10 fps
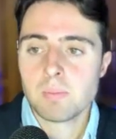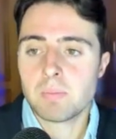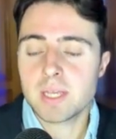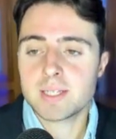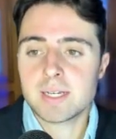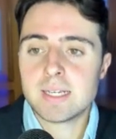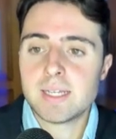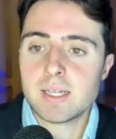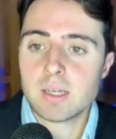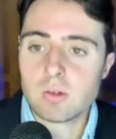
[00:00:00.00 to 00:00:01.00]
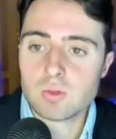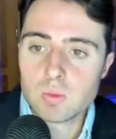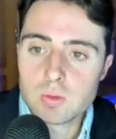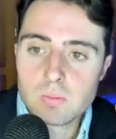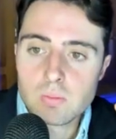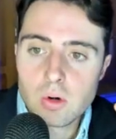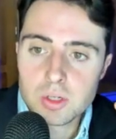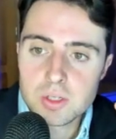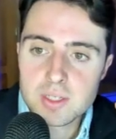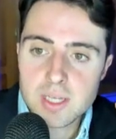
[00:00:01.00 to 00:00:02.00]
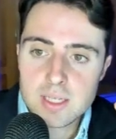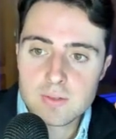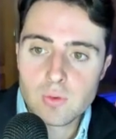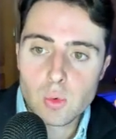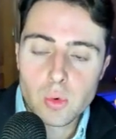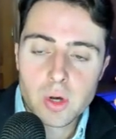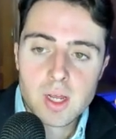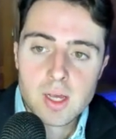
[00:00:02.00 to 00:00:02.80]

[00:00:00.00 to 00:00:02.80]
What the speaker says: Basically, contribution margin stands for